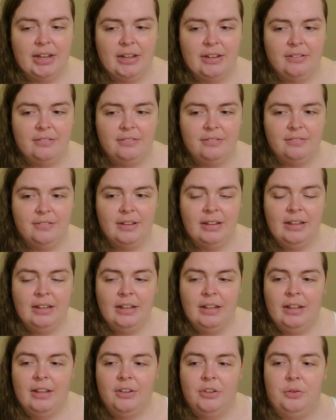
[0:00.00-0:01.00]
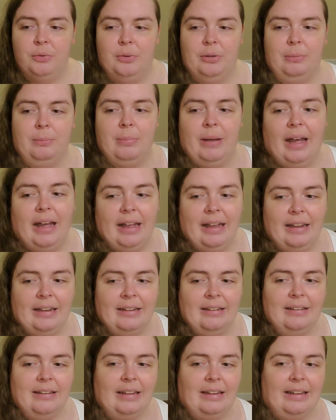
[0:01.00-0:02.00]
of, you can buy
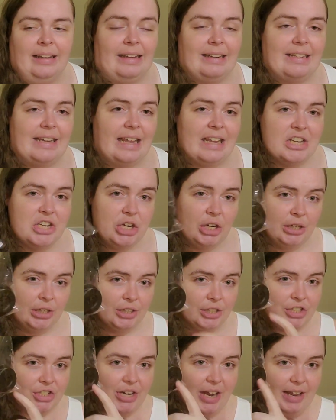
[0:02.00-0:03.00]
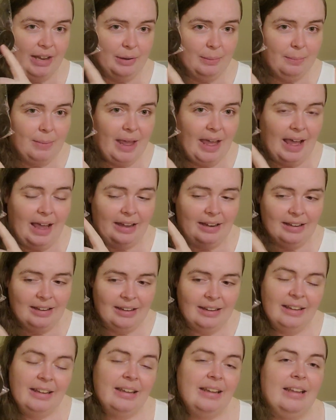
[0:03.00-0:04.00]
like a $10 giant pack,
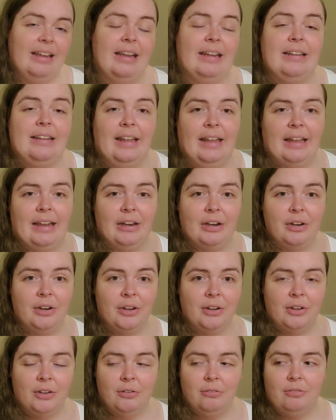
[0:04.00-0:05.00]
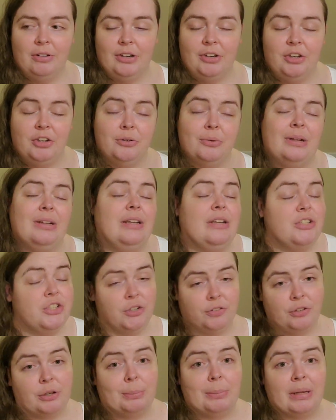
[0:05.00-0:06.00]
and then when you, at
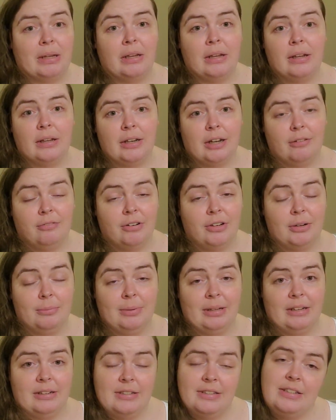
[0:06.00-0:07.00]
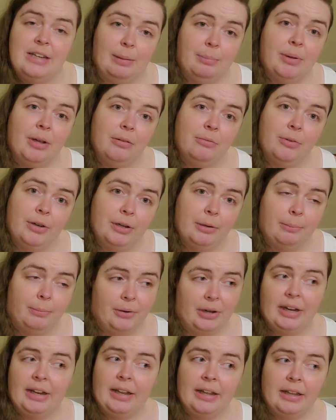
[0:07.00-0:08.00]
least if you're me, inevitably step on one and
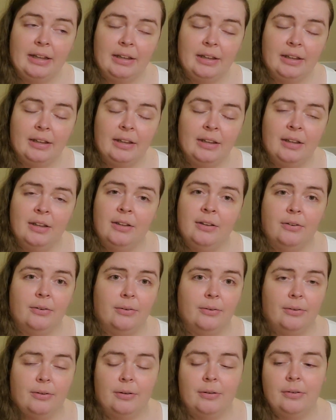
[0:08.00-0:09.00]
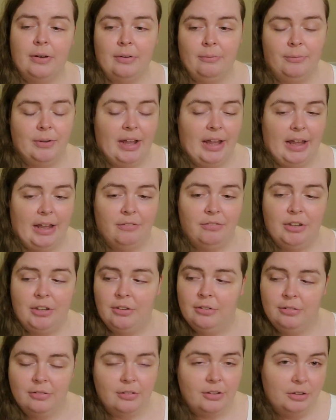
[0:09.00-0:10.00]
break it or what have
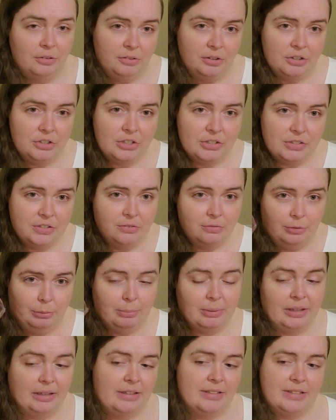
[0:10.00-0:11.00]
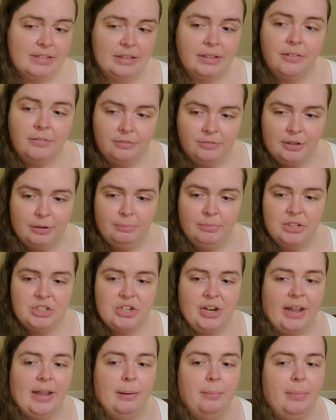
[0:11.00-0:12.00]
you, you can just replace it from the
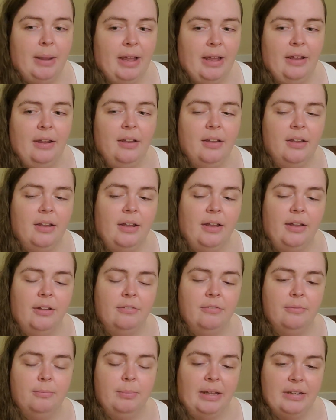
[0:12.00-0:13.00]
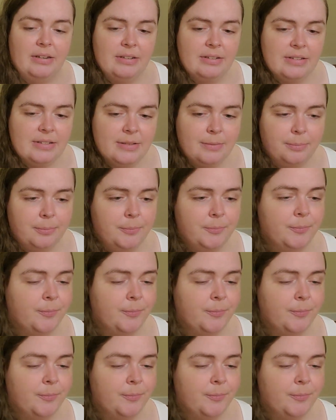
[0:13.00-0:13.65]
giant bag of buttons.